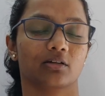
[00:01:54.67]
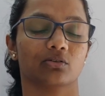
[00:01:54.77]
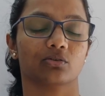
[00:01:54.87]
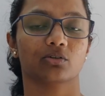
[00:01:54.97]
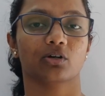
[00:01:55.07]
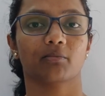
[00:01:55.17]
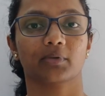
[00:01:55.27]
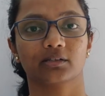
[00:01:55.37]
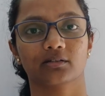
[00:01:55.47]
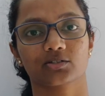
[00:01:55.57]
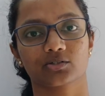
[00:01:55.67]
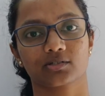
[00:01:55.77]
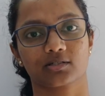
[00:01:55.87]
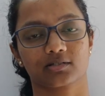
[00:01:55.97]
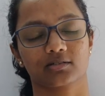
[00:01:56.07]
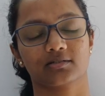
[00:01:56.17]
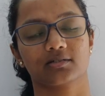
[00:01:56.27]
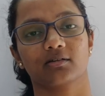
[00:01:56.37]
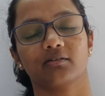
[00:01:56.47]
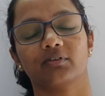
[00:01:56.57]
you know, your mothers or
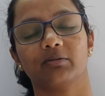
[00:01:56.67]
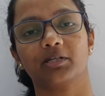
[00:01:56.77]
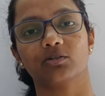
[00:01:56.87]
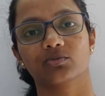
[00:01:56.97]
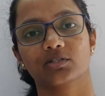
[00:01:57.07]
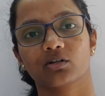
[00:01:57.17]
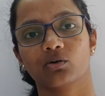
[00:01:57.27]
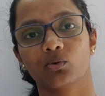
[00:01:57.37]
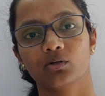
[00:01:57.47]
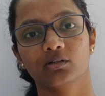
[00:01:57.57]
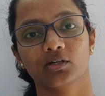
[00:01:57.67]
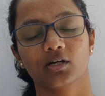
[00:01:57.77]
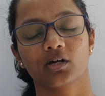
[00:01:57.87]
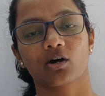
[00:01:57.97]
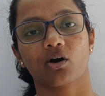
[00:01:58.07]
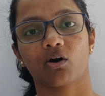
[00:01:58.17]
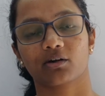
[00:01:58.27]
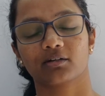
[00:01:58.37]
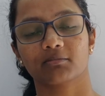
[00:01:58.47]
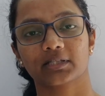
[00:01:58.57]
sisters will be using gold
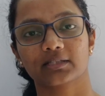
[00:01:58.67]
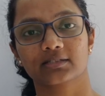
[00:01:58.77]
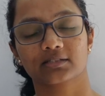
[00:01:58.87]
ornaments.